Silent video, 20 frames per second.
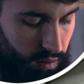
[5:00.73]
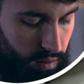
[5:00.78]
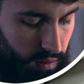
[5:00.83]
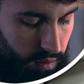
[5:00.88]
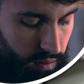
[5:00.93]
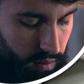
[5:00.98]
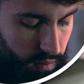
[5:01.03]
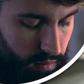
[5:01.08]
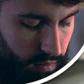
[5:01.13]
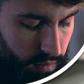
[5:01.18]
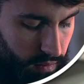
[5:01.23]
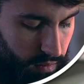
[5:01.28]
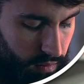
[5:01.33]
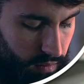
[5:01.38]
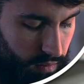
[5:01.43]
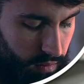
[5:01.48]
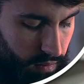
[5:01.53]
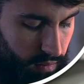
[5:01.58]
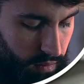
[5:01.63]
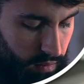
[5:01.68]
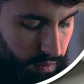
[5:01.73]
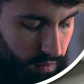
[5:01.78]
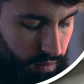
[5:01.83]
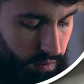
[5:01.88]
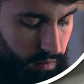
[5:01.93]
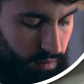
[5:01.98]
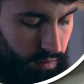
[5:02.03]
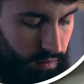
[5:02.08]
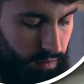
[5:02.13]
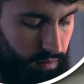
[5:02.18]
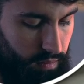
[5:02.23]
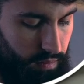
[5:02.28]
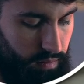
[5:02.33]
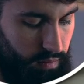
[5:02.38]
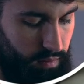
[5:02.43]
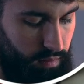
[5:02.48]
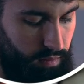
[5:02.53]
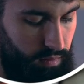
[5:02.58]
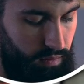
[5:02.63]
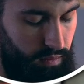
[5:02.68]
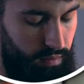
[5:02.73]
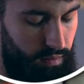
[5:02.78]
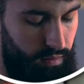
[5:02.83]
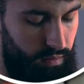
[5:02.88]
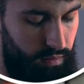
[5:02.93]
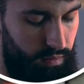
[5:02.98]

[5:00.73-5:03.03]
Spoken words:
This person isn't speaking.